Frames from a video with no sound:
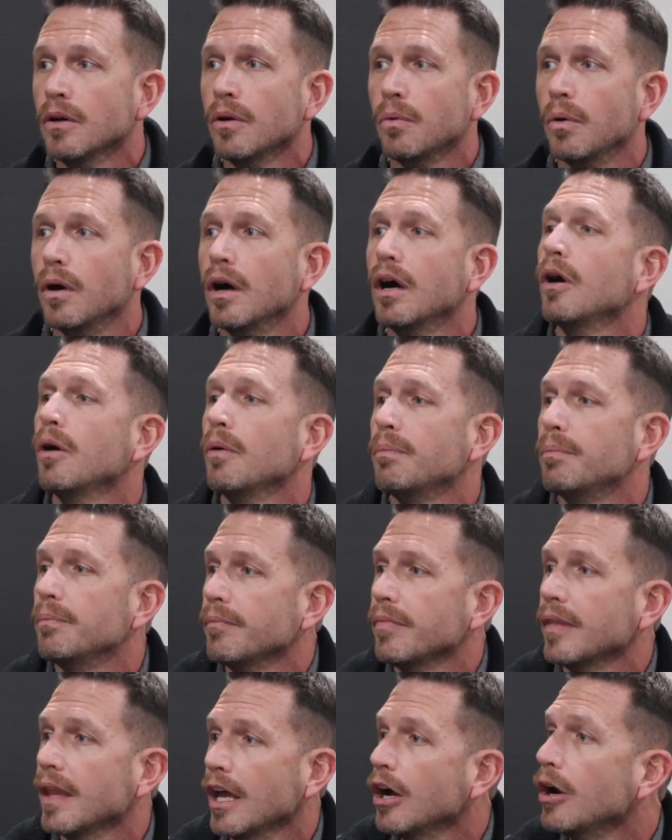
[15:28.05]
will
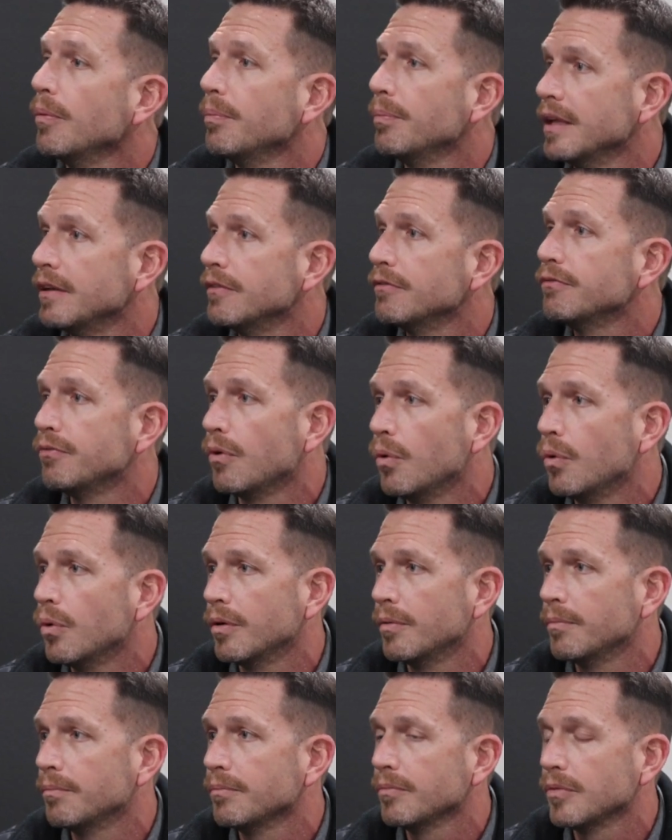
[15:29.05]
help
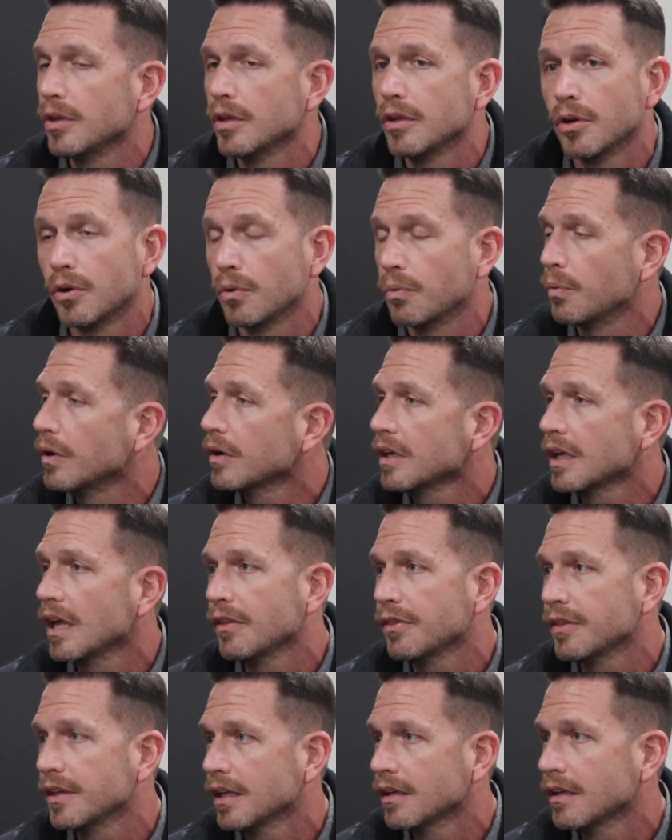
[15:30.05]
inform your work
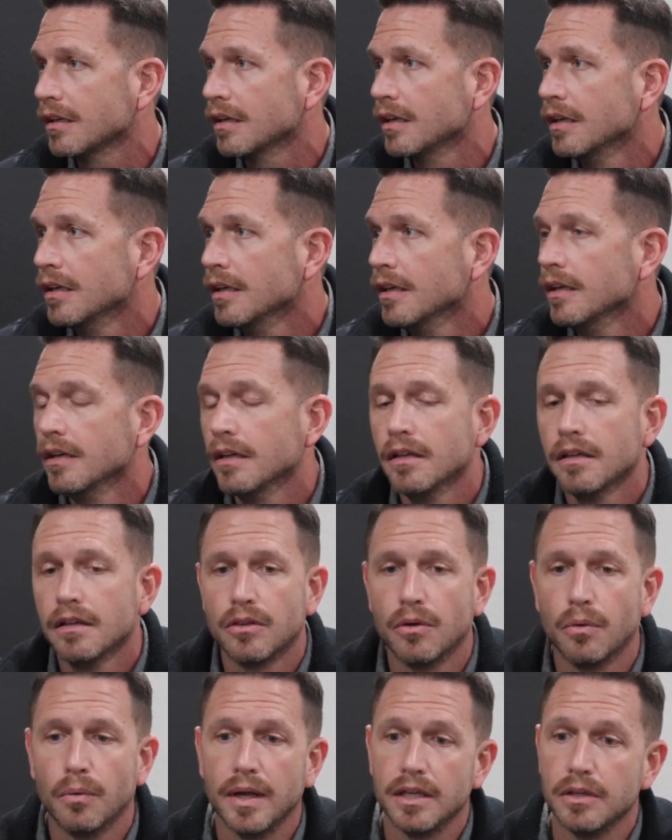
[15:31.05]
ethic,
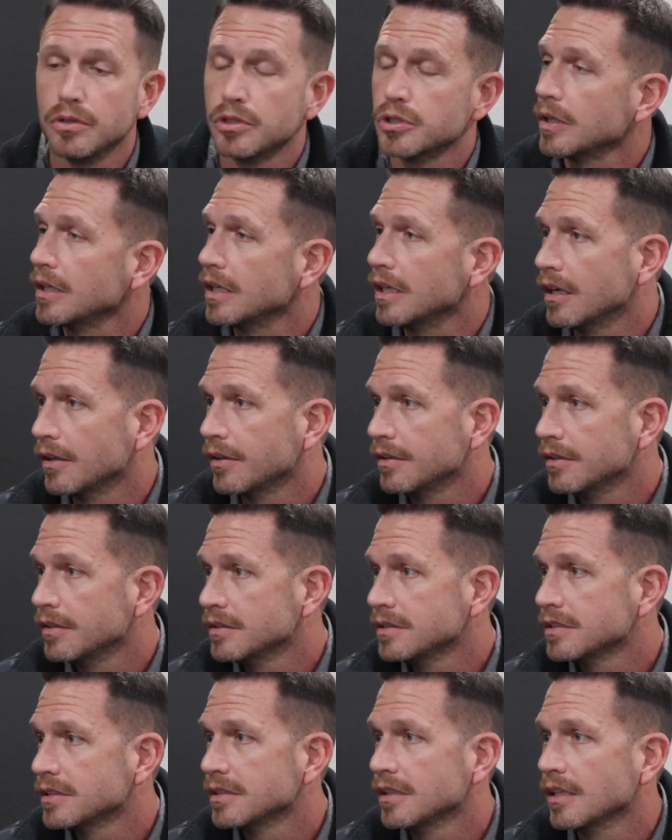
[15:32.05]
the way you treat
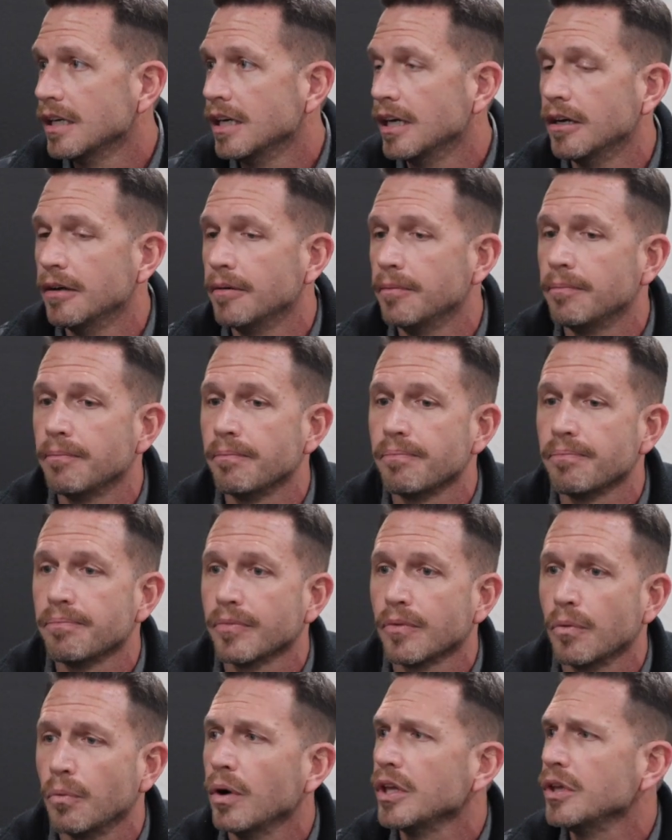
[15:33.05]
others,
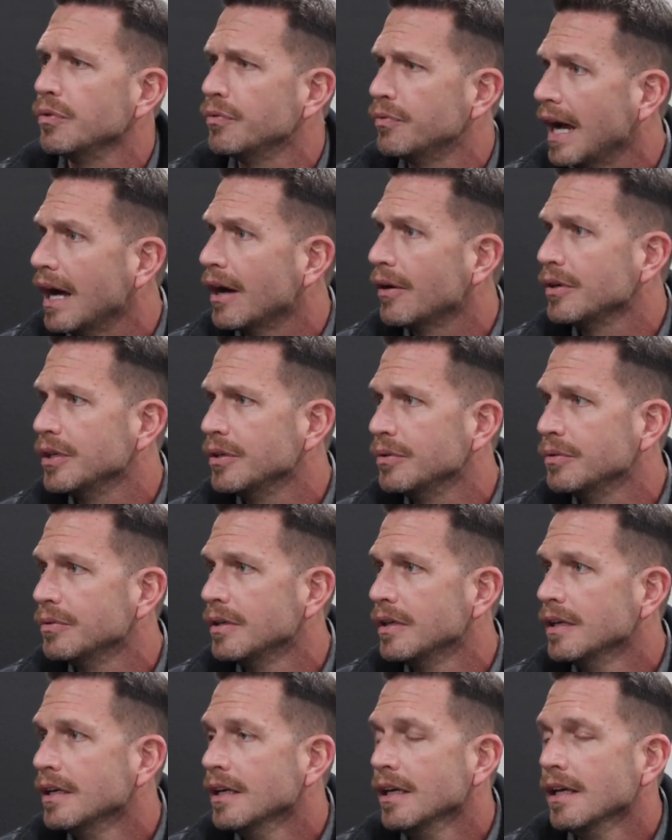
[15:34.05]
what you value.
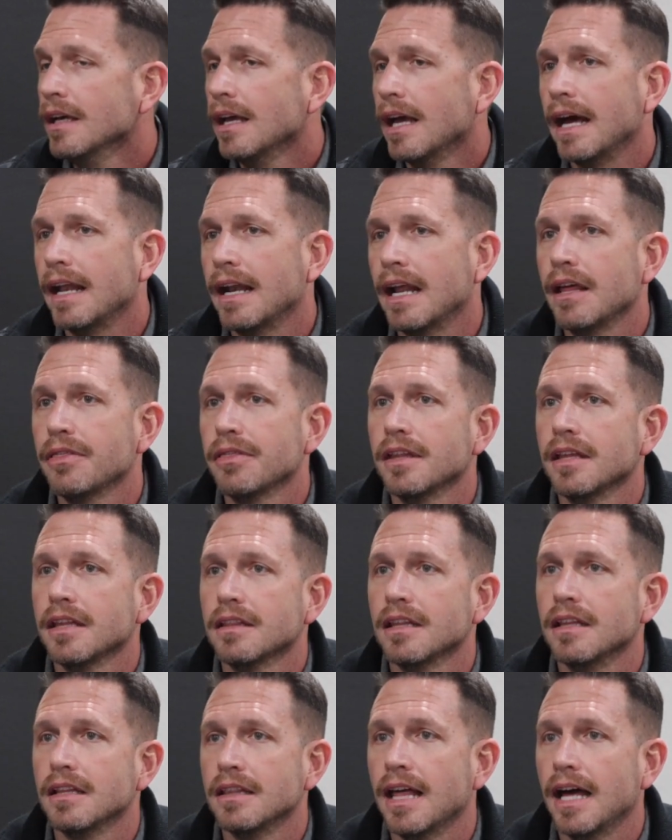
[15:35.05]
And I think
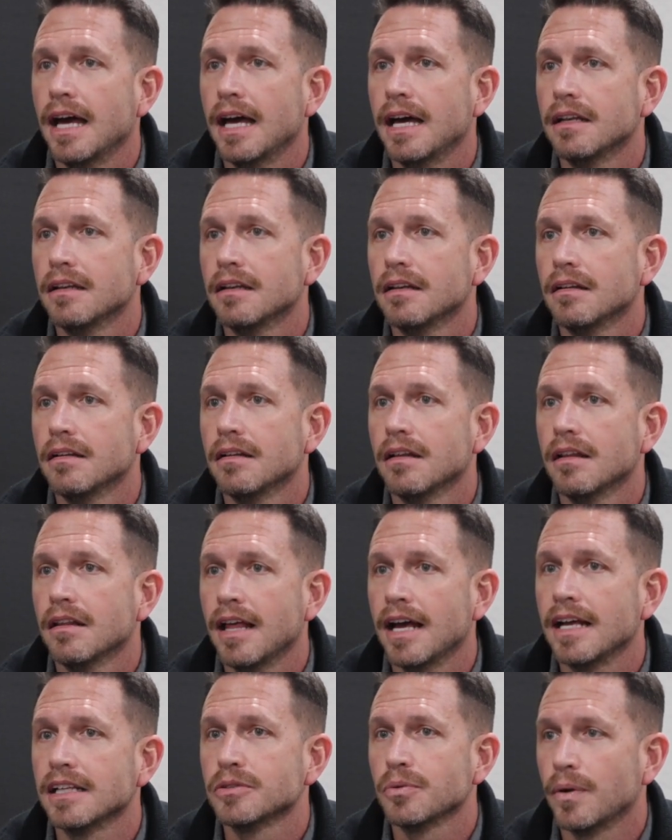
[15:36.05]

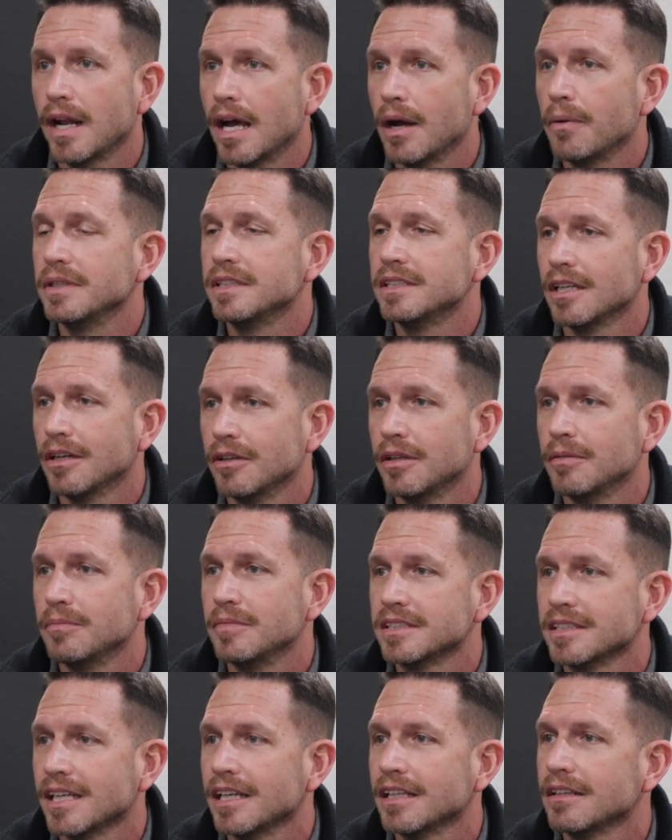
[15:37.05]
that's what I would tell them
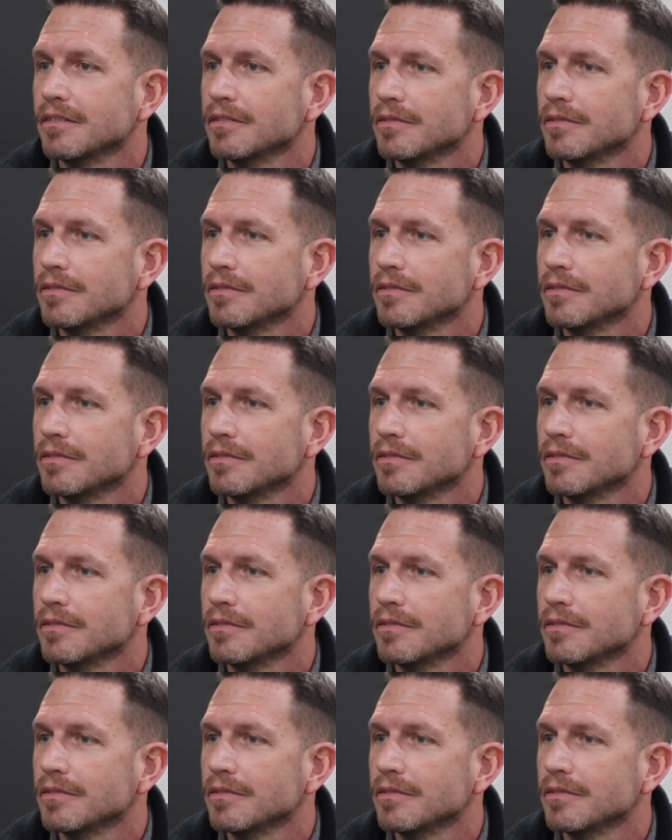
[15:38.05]
is, like,